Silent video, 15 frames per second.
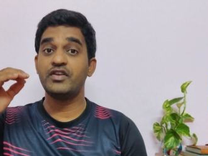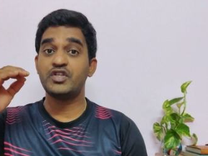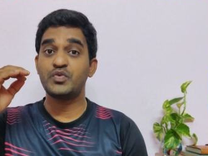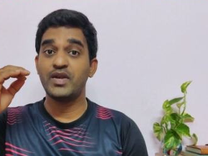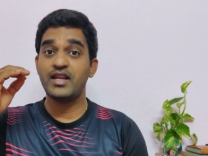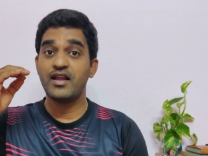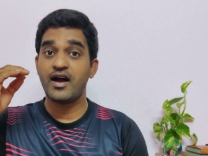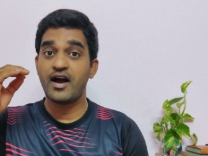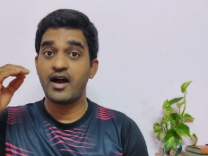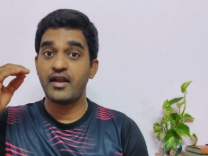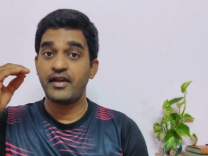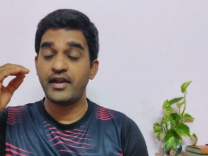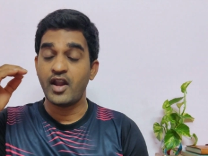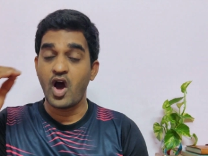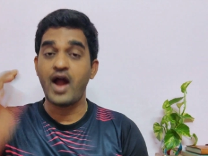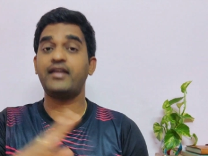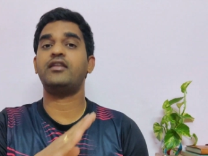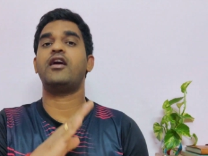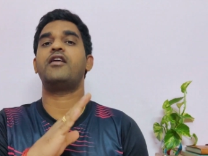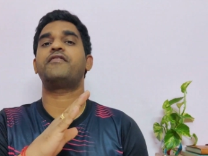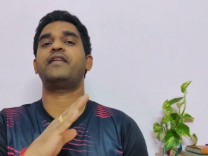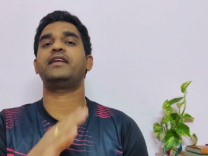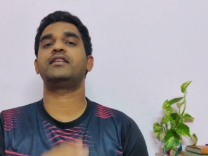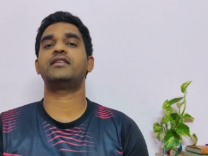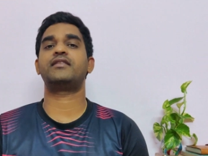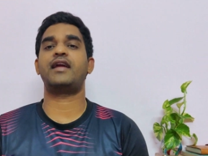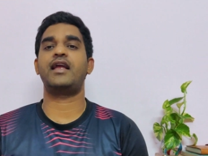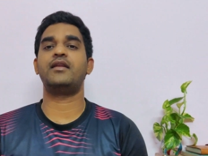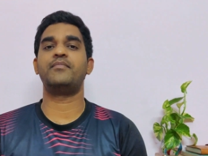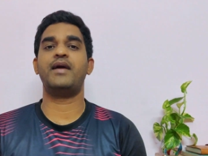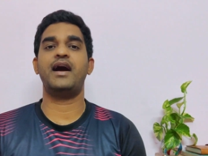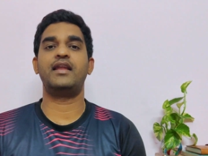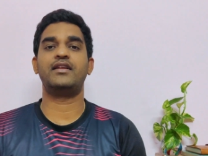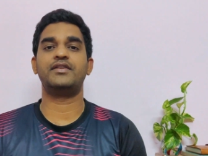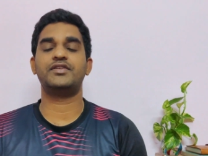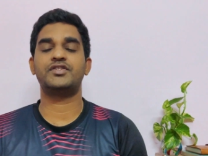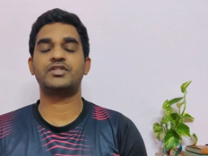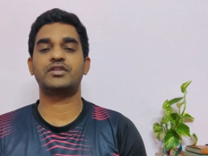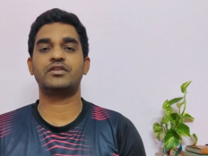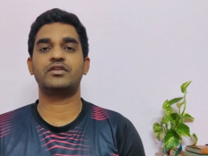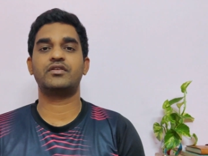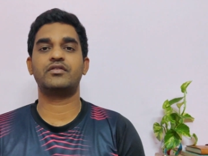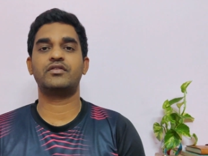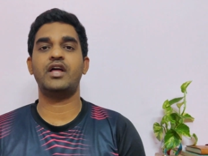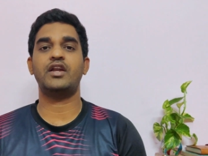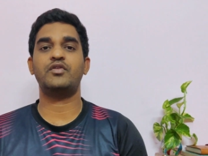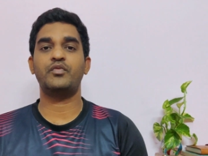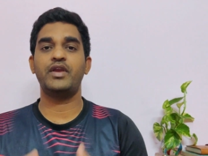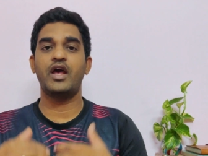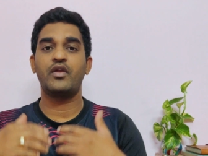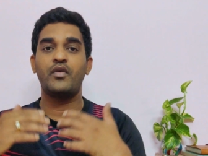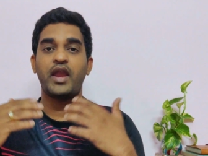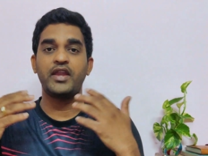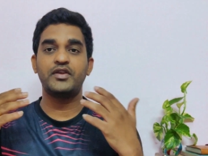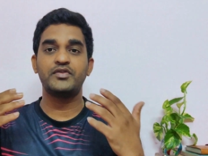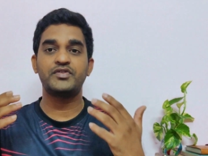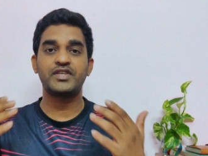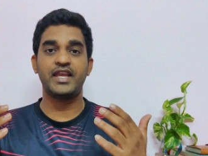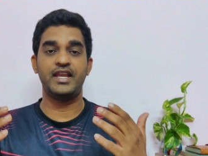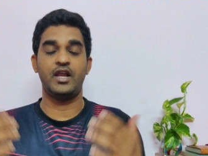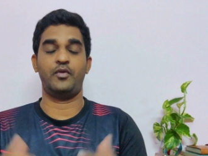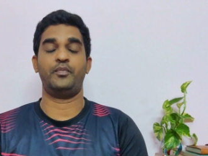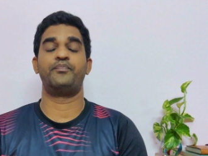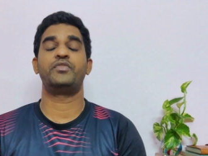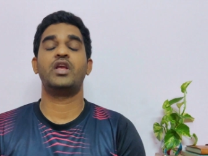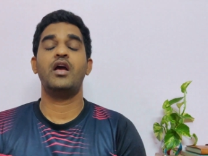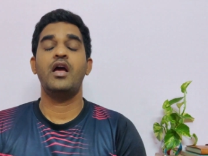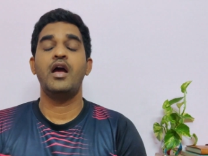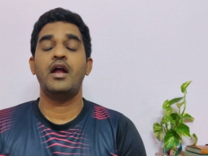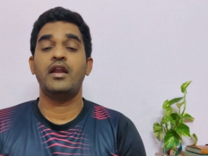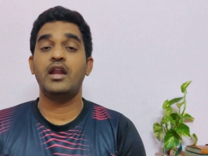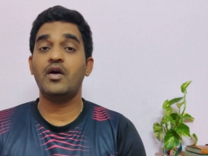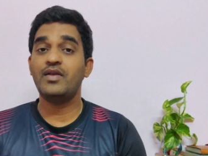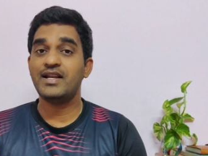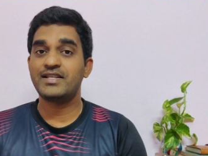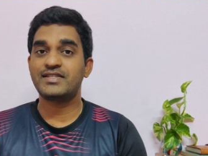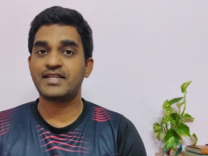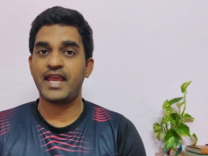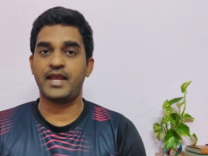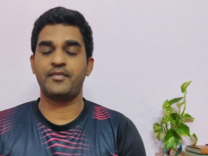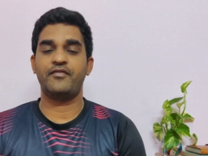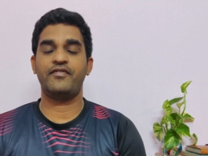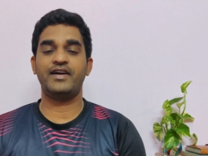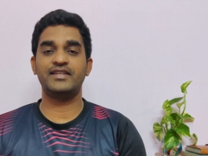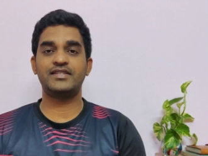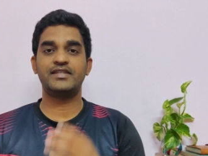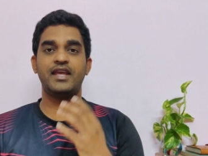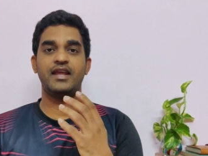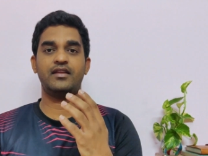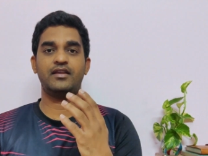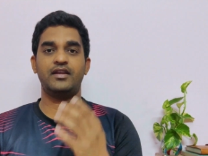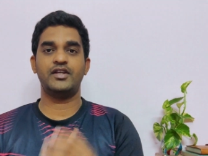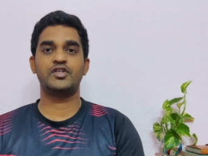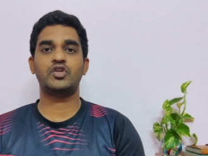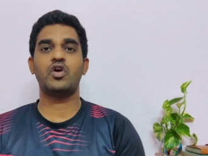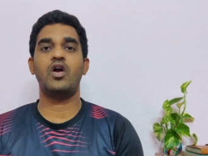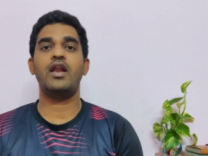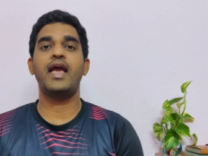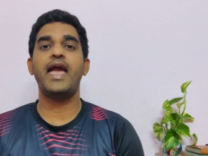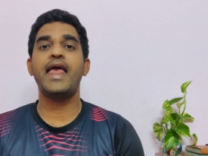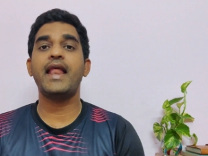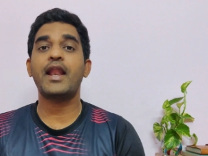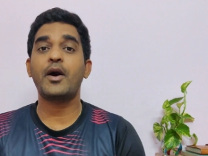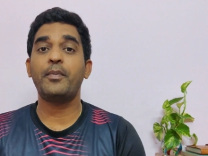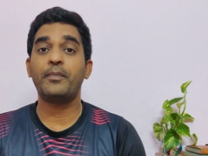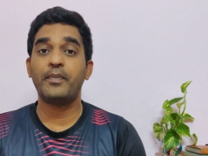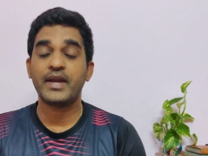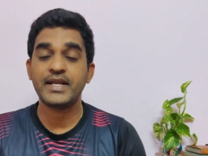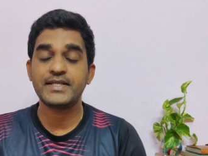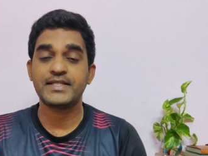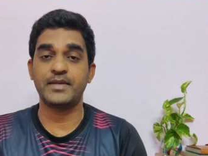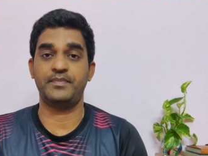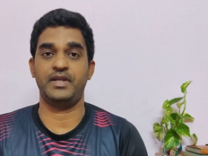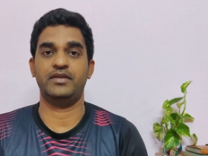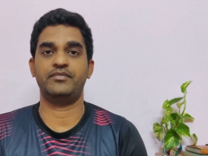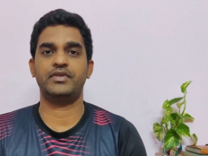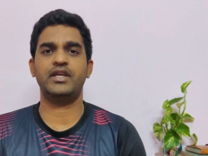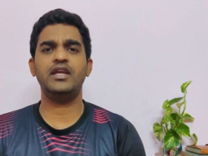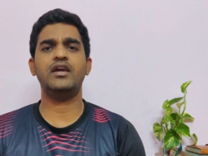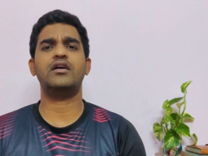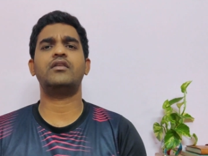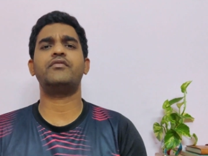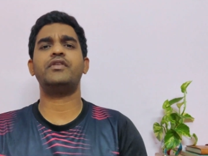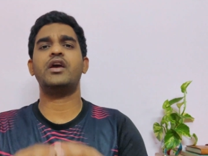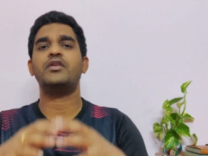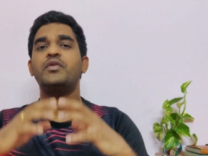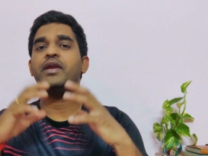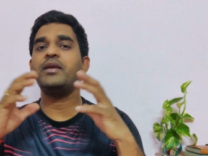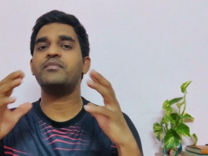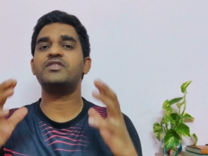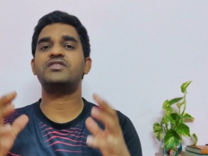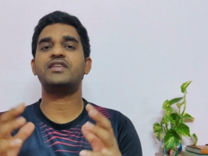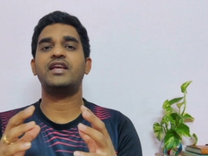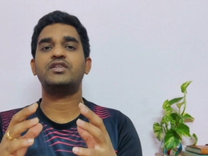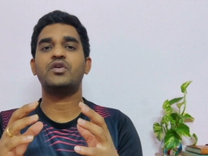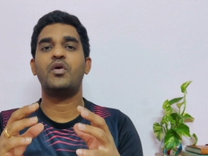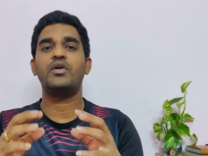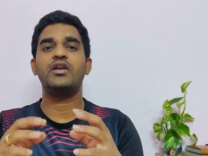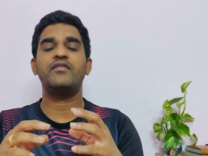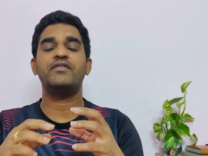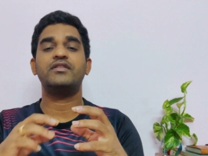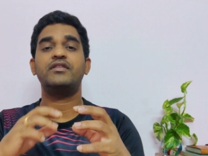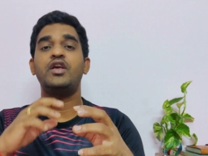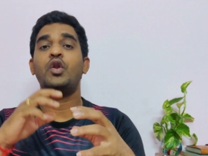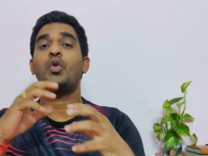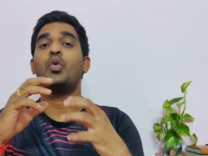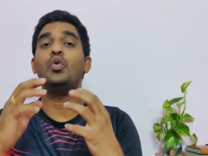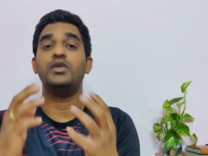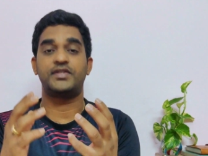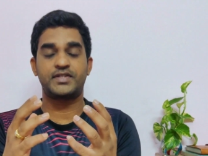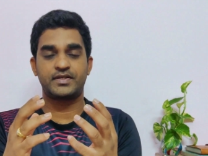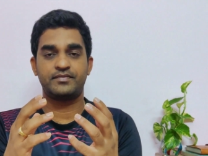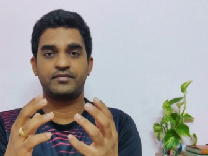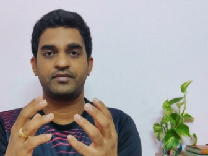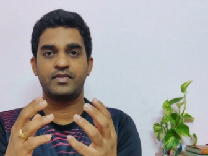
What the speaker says: which will not affect the trial balance, that we are going to see now. Now let's take first error. It's called error of principle. Here we are doing mistakes only with the rules,